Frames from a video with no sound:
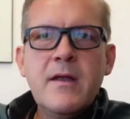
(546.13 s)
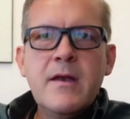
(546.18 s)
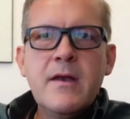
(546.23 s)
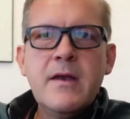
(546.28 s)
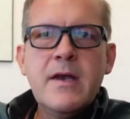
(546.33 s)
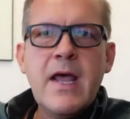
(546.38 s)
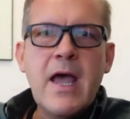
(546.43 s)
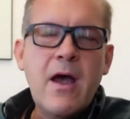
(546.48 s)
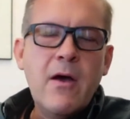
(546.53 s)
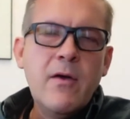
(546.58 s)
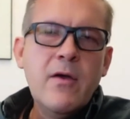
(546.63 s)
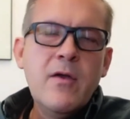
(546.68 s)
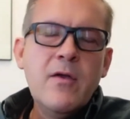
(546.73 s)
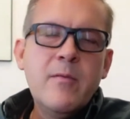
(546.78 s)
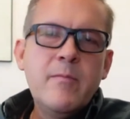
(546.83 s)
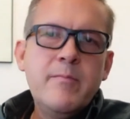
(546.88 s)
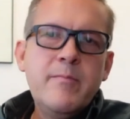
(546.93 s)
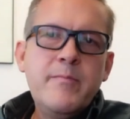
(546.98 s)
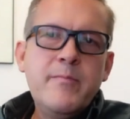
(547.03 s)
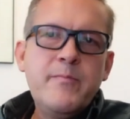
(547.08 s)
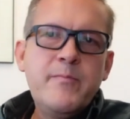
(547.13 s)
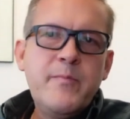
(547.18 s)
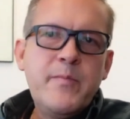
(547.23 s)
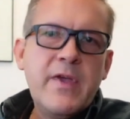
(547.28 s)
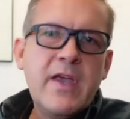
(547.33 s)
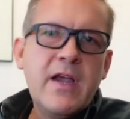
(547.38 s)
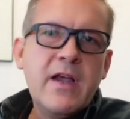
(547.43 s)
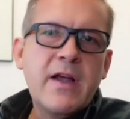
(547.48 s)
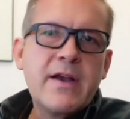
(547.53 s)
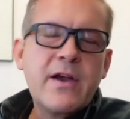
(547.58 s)
Now,
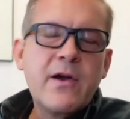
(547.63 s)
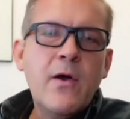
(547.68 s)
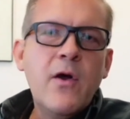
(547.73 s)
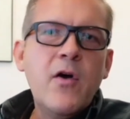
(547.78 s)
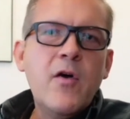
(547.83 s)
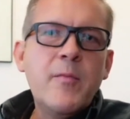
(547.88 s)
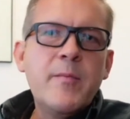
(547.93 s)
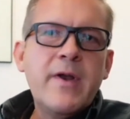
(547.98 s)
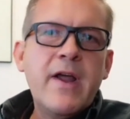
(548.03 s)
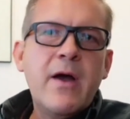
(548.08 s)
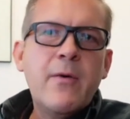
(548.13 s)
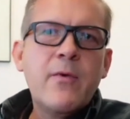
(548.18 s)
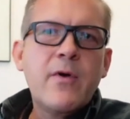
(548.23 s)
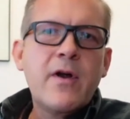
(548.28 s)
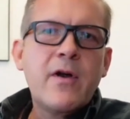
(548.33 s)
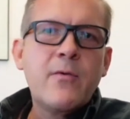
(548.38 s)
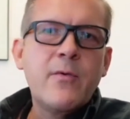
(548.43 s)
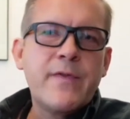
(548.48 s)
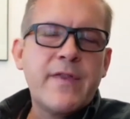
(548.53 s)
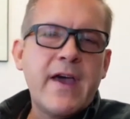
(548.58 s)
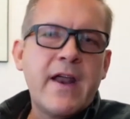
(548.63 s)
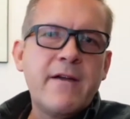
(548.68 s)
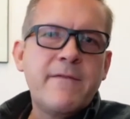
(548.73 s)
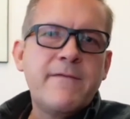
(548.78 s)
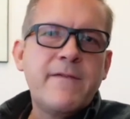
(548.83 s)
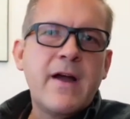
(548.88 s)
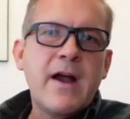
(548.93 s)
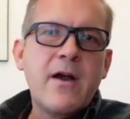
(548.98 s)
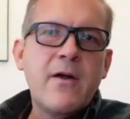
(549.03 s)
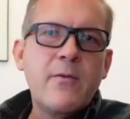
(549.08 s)
being on your home network without a
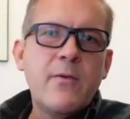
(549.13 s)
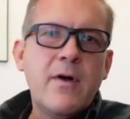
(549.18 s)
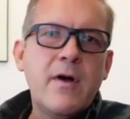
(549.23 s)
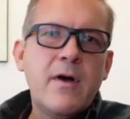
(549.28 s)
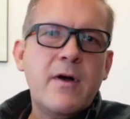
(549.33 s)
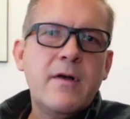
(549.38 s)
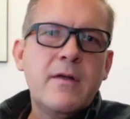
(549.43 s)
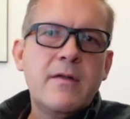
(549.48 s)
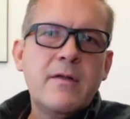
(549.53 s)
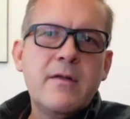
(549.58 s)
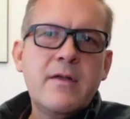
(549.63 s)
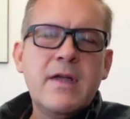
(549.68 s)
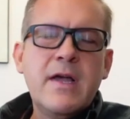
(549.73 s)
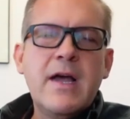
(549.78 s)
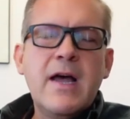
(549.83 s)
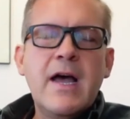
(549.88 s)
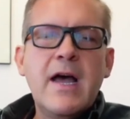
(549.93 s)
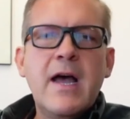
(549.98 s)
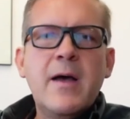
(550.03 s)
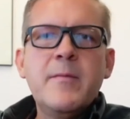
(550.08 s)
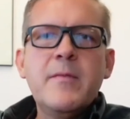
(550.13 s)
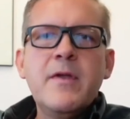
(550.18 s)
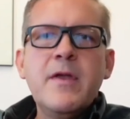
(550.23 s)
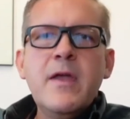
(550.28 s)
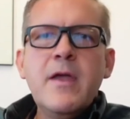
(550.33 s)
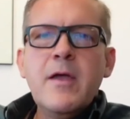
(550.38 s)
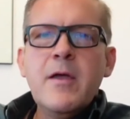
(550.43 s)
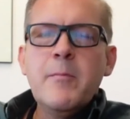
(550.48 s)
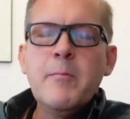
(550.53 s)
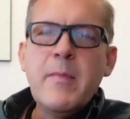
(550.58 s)
firewall
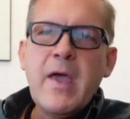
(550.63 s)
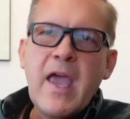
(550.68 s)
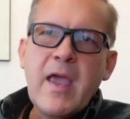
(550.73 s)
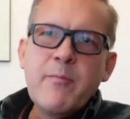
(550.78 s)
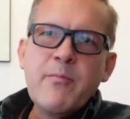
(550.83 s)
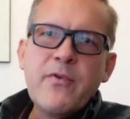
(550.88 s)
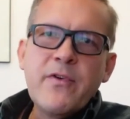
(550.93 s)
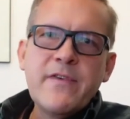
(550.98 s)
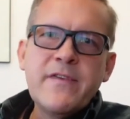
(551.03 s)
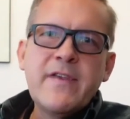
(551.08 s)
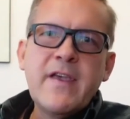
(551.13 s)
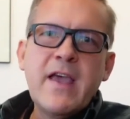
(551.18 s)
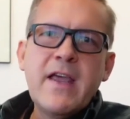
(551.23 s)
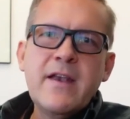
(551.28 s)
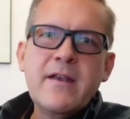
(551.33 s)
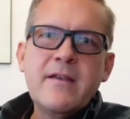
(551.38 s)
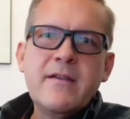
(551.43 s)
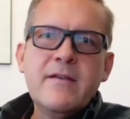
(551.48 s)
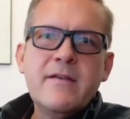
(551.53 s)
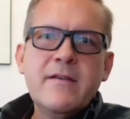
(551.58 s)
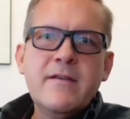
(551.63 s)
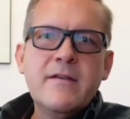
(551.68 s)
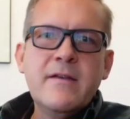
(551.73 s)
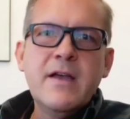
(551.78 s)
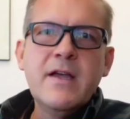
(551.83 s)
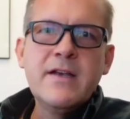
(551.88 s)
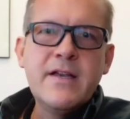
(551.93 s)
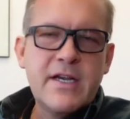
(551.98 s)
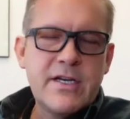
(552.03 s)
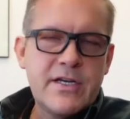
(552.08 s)
may present
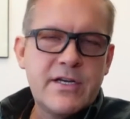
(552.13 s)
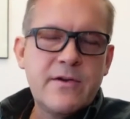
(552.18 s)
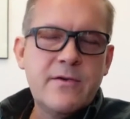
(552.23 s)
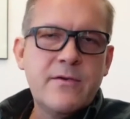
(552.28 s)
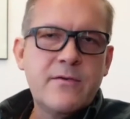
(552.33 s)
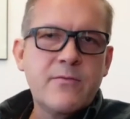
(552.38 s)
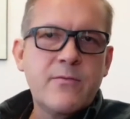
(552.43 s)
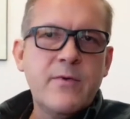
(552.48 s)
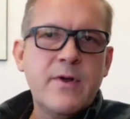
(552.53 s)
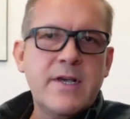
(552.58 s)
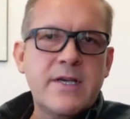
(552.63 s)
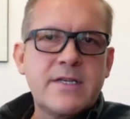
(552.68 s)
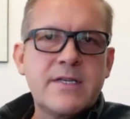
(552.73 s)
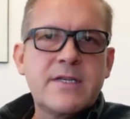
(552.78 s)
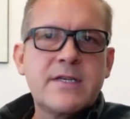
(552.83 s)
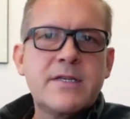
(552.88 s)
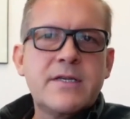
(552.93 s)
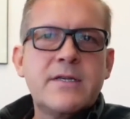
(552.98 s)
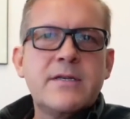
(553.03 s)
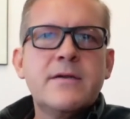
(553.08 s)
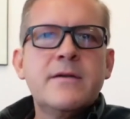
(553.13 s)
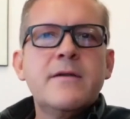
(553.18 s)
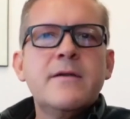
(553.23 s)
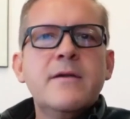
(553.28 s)
additional risks.